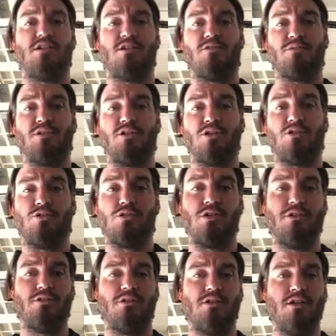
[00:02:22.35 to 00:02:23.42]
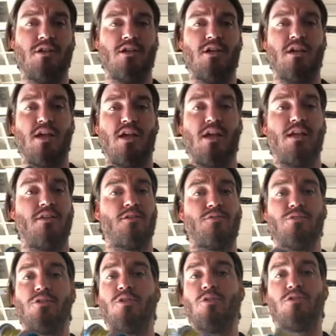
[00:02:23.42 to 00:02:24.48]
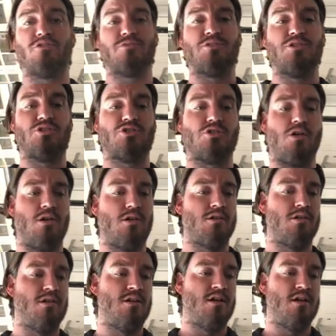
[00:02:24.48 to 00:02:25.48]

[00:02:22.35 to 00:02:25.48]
Gorilla cord, and Gorilla cord is really strong.